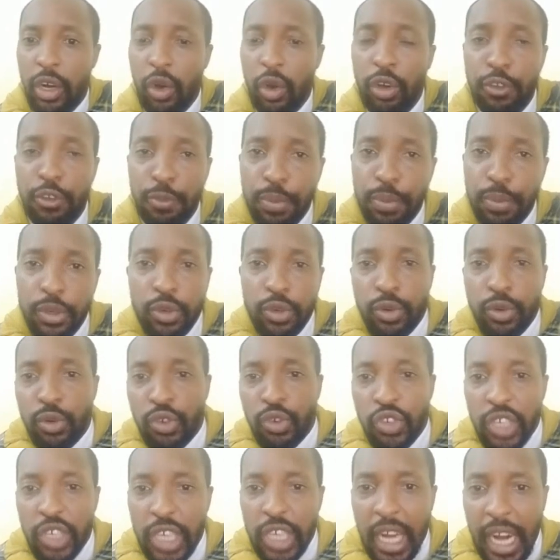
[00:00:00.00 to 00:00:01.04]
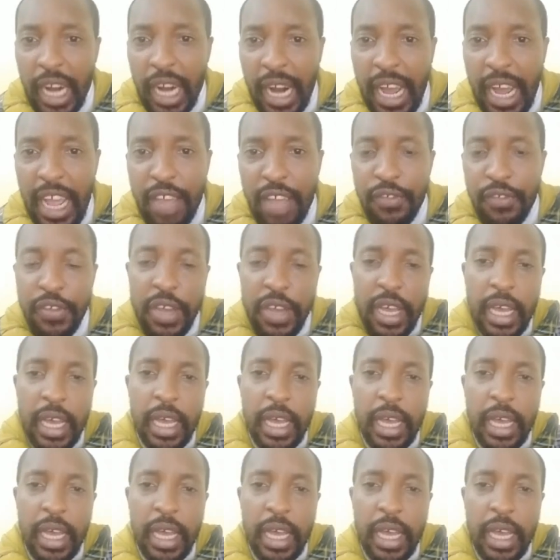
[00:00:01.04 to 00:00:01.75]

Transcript: hospital, who's still alive.